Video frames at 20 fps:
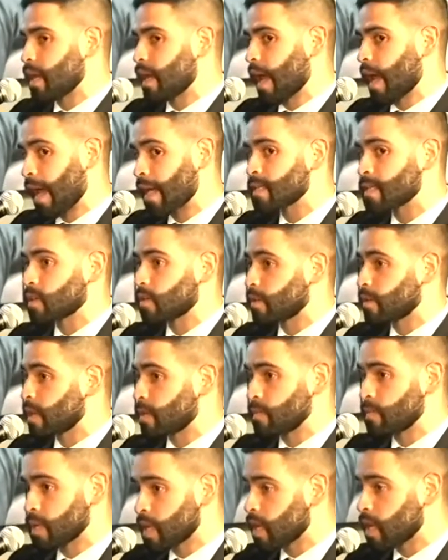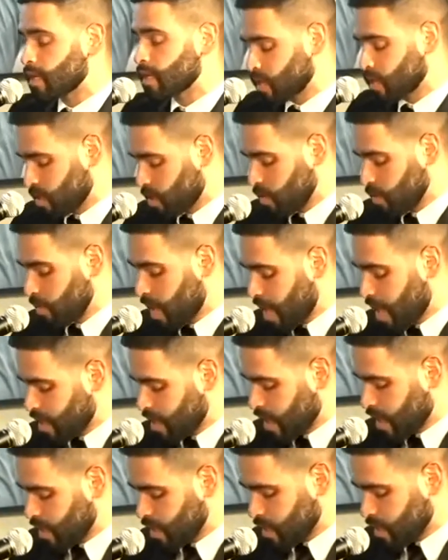has already begun to make
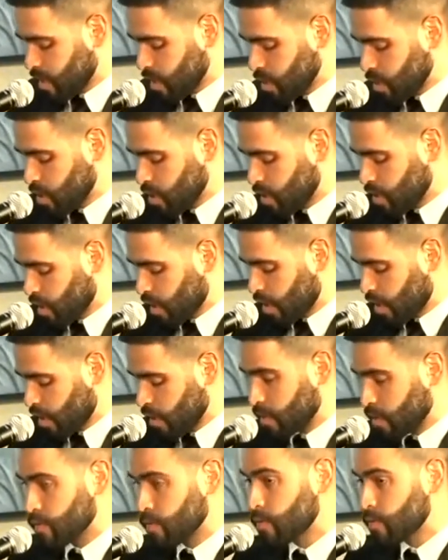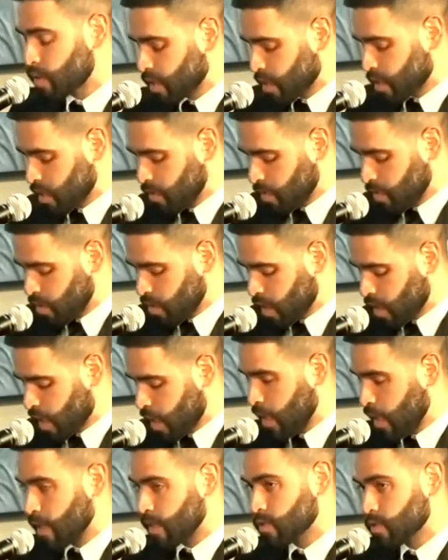that decision through its
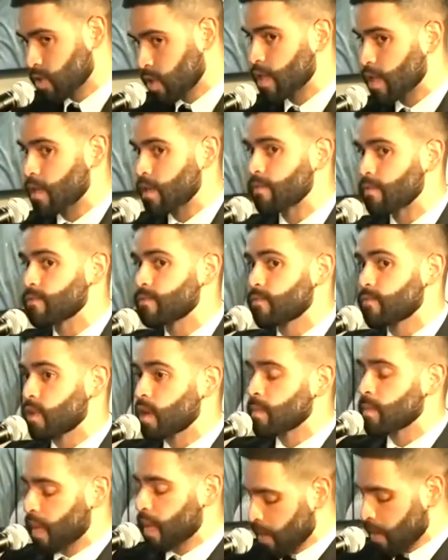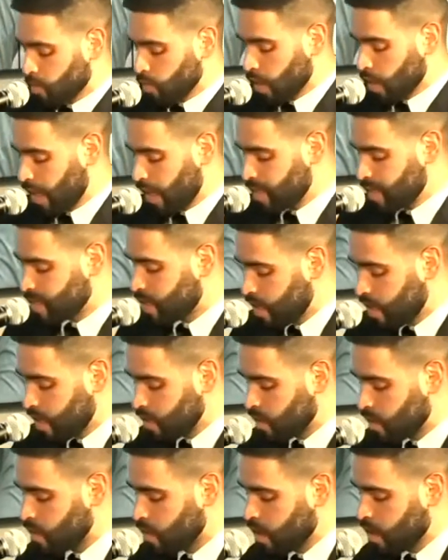community starting from April
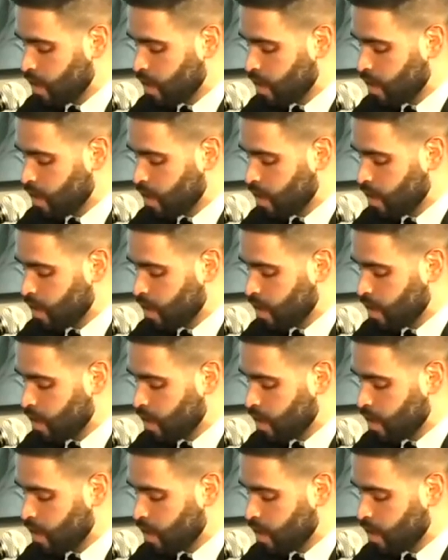18th.